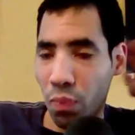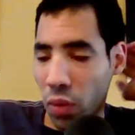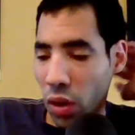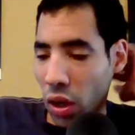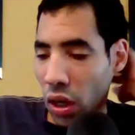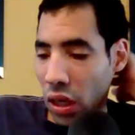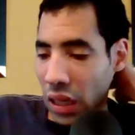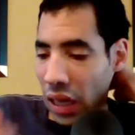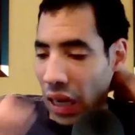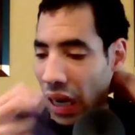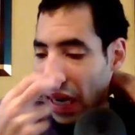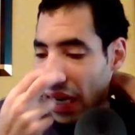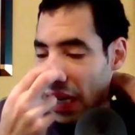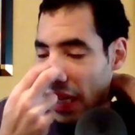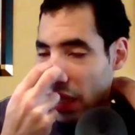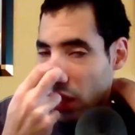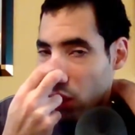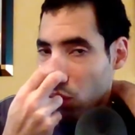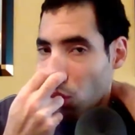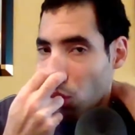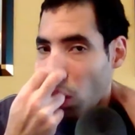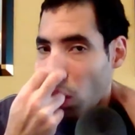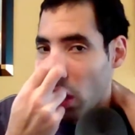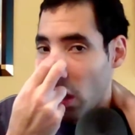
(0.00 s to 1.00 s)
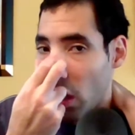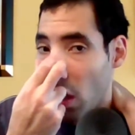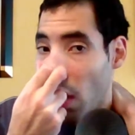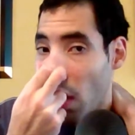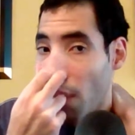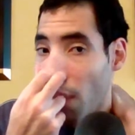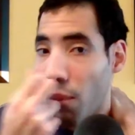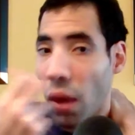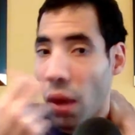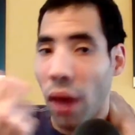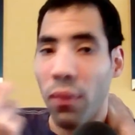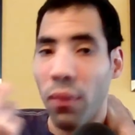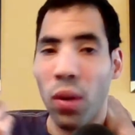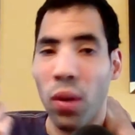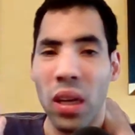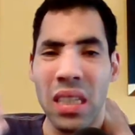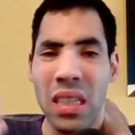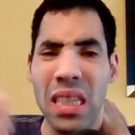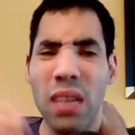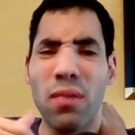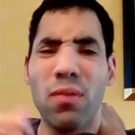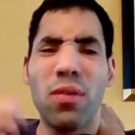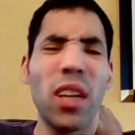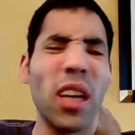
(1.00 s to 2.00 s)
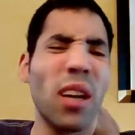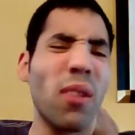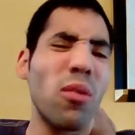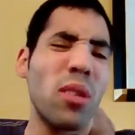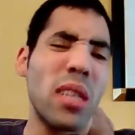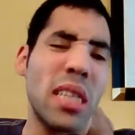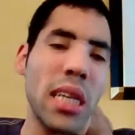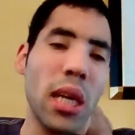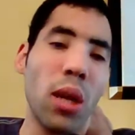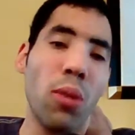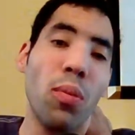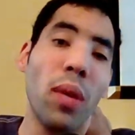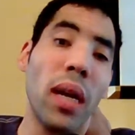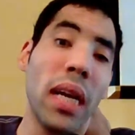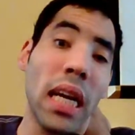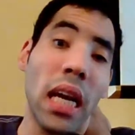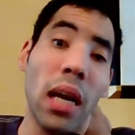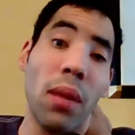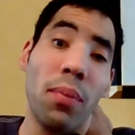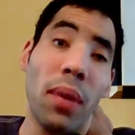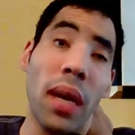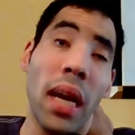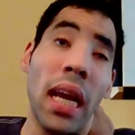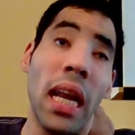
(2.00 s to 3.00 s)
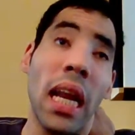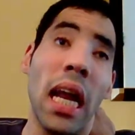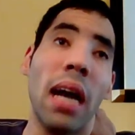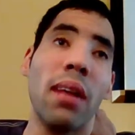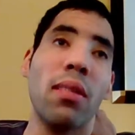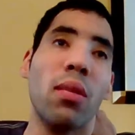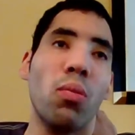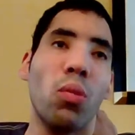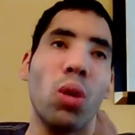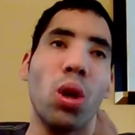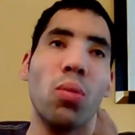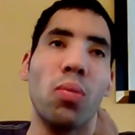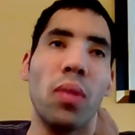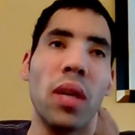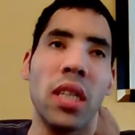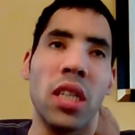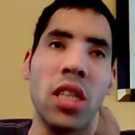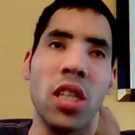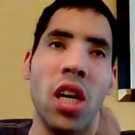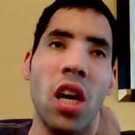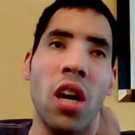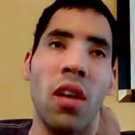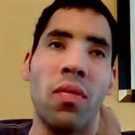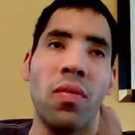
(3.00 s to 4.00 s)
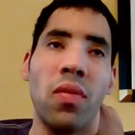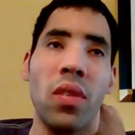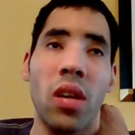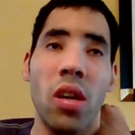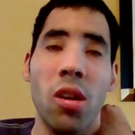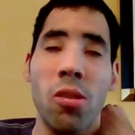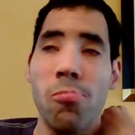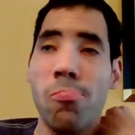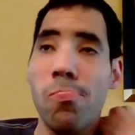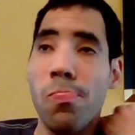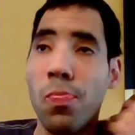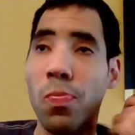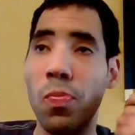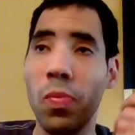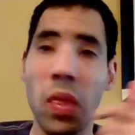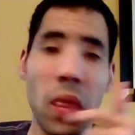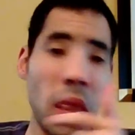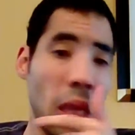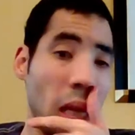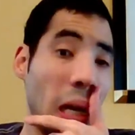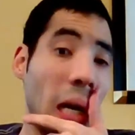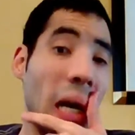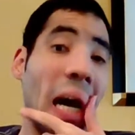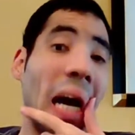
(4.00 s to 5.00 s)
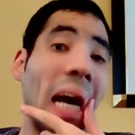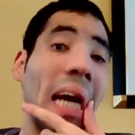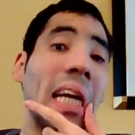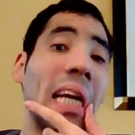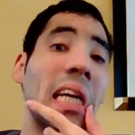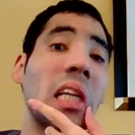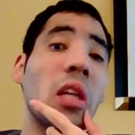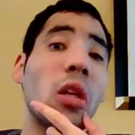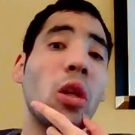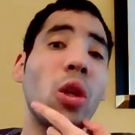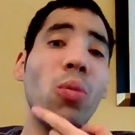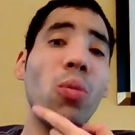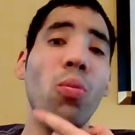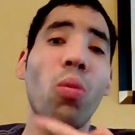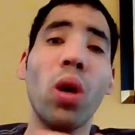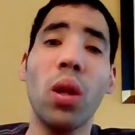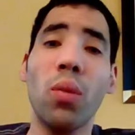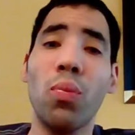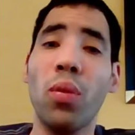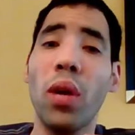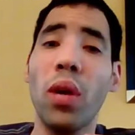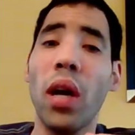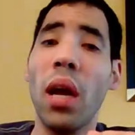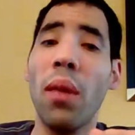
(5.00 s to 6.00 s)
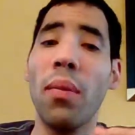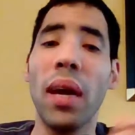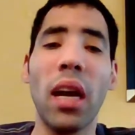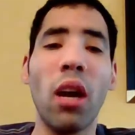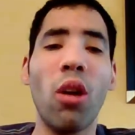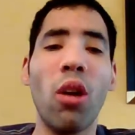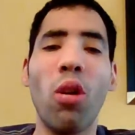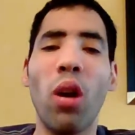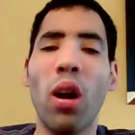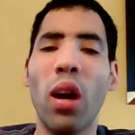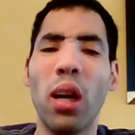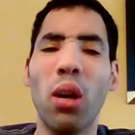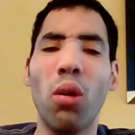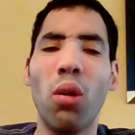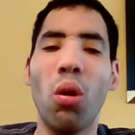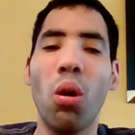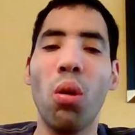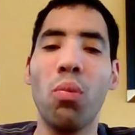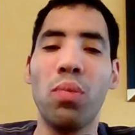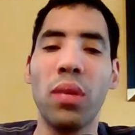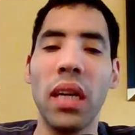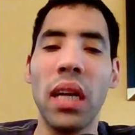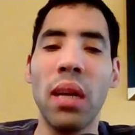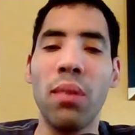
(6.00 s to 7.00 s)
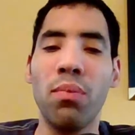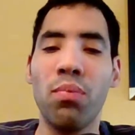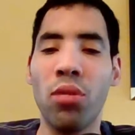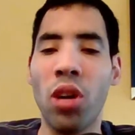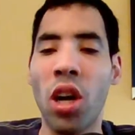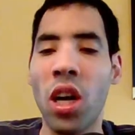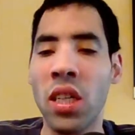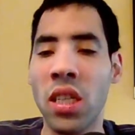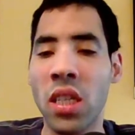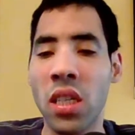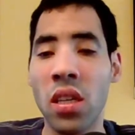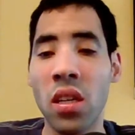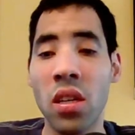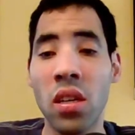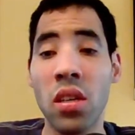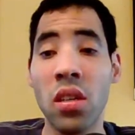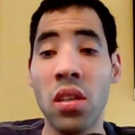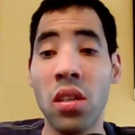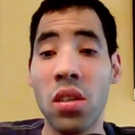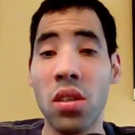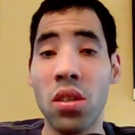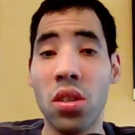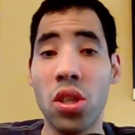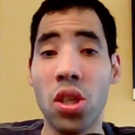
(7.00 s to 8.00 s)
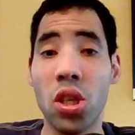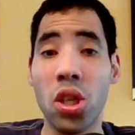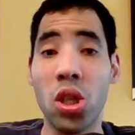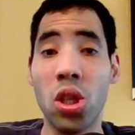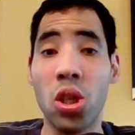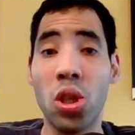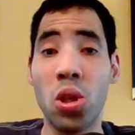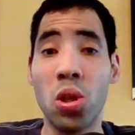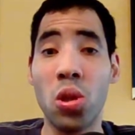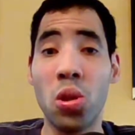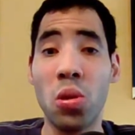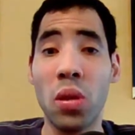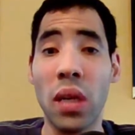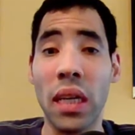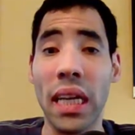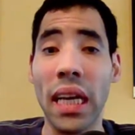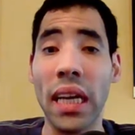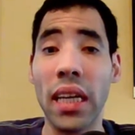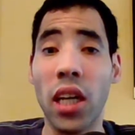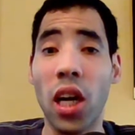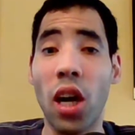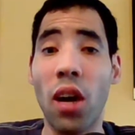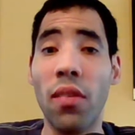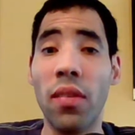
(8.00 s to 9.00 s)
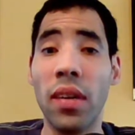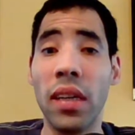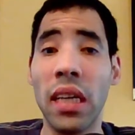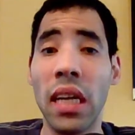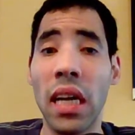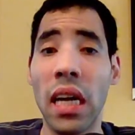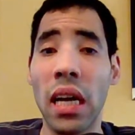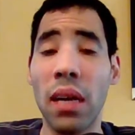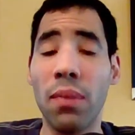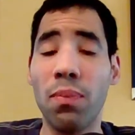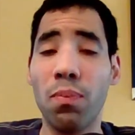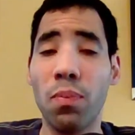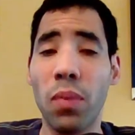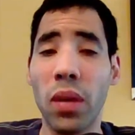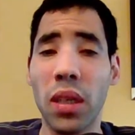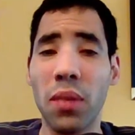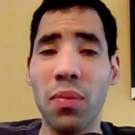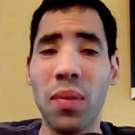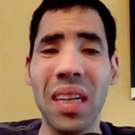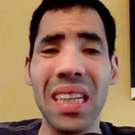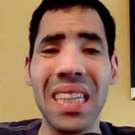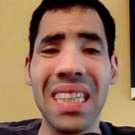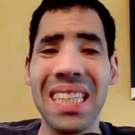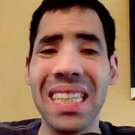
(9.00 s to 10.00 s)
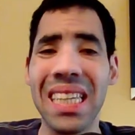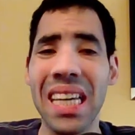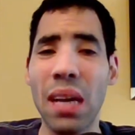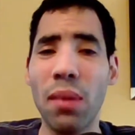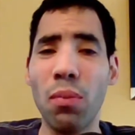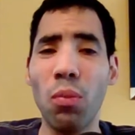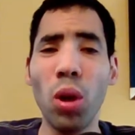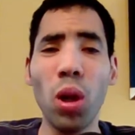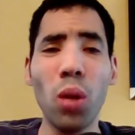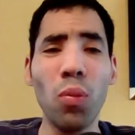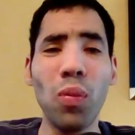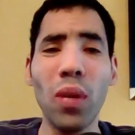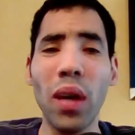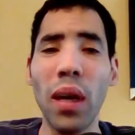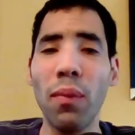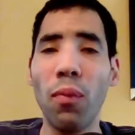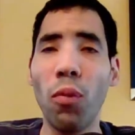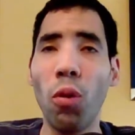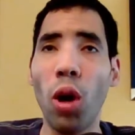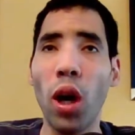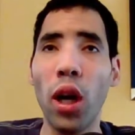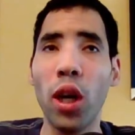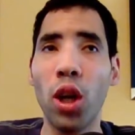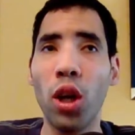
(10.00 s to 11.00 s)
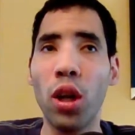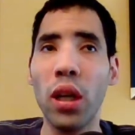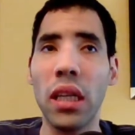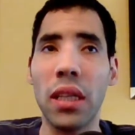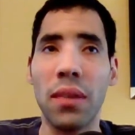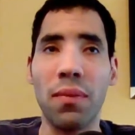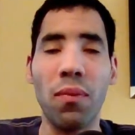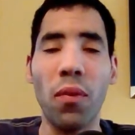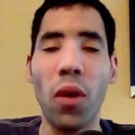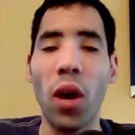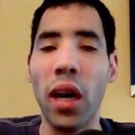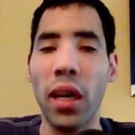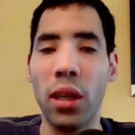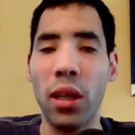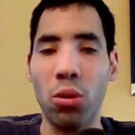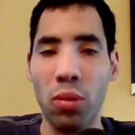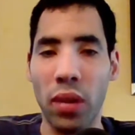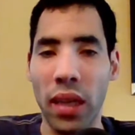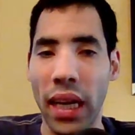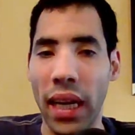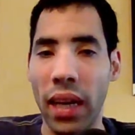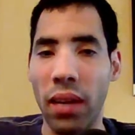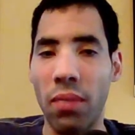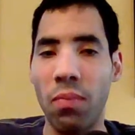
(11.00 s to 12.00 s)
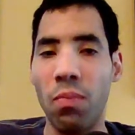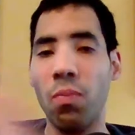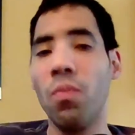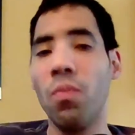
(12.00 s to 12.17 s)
but I, it's one my but it's sticking with single player campaign. I do multiplayer stuff. I can get to do multiplayer, but I don't, don't want to play in plus. So I can't comment that, but suffice to say, multiplayer for I it's fine, okay.